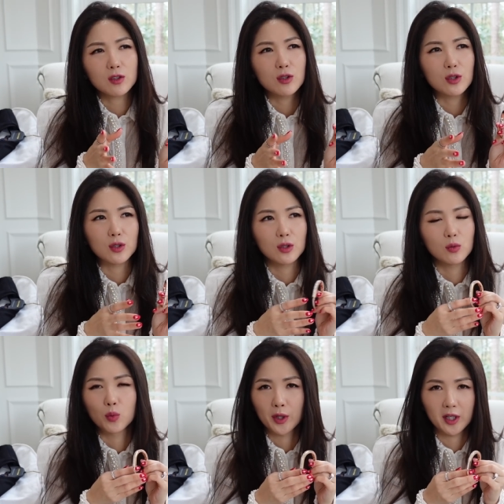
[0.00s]
to
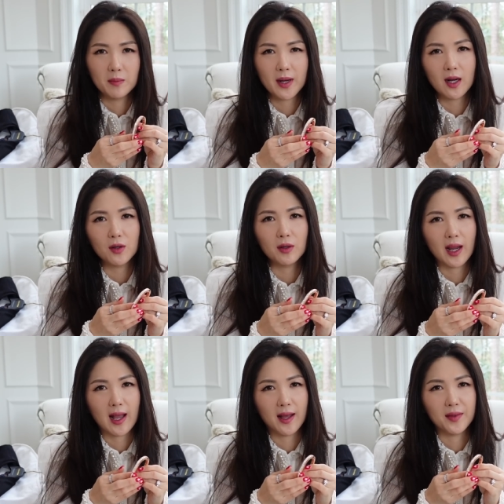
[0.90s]
worry about
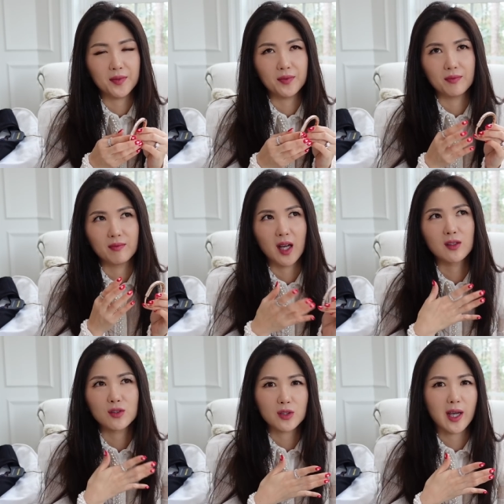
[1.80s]
and
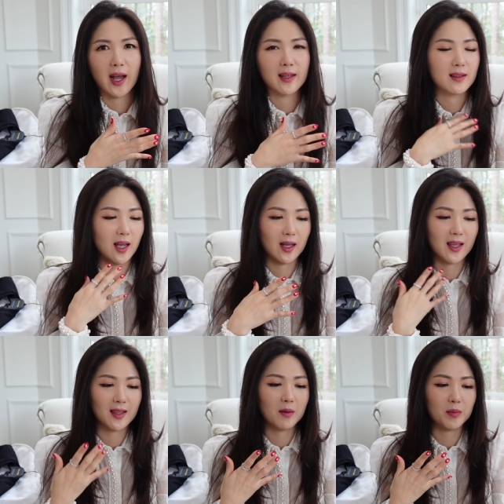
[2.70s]
not to get. That
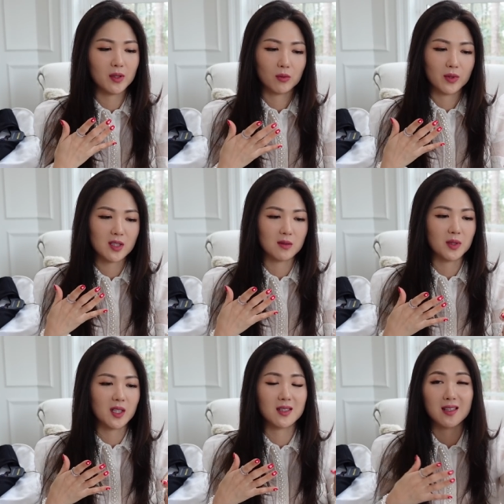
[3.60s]
cannot be the reason
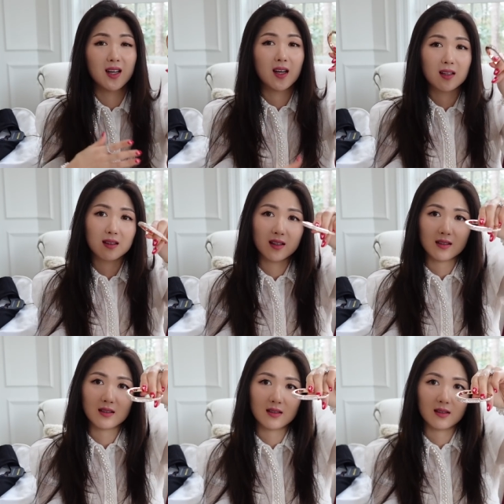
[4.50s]
because
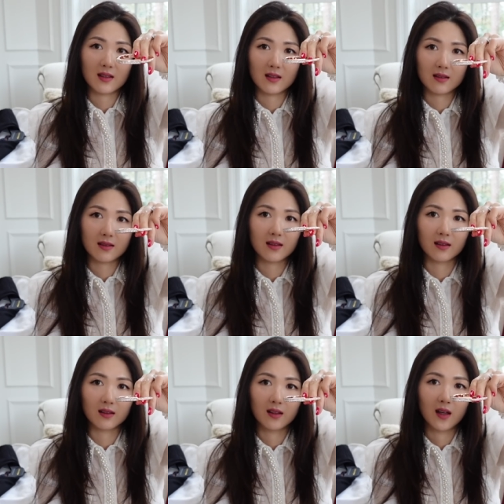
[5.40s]
this is
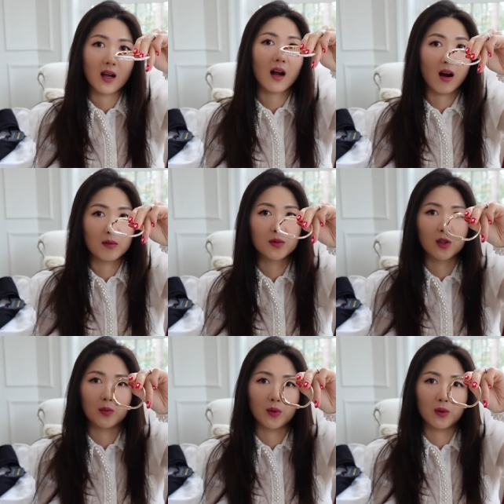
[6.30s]
still
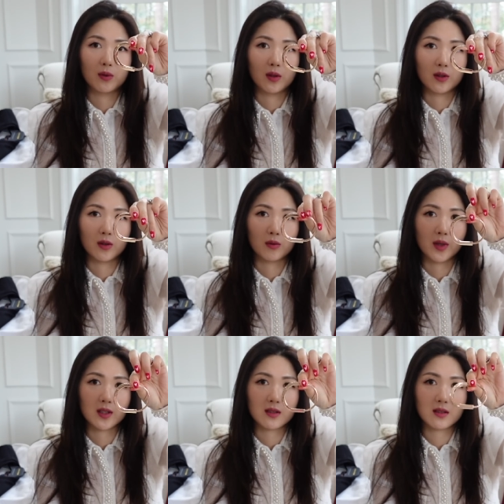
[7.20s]
comfortable on your
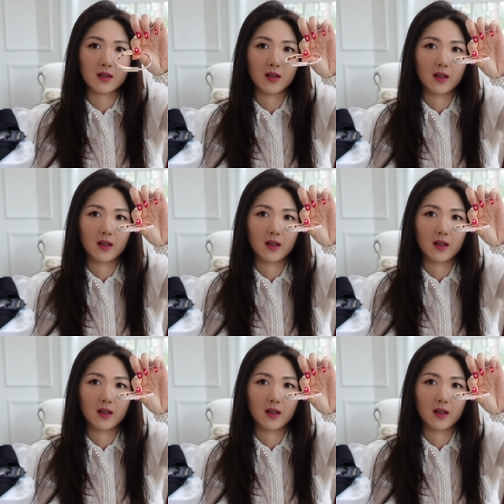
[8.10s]
wrist.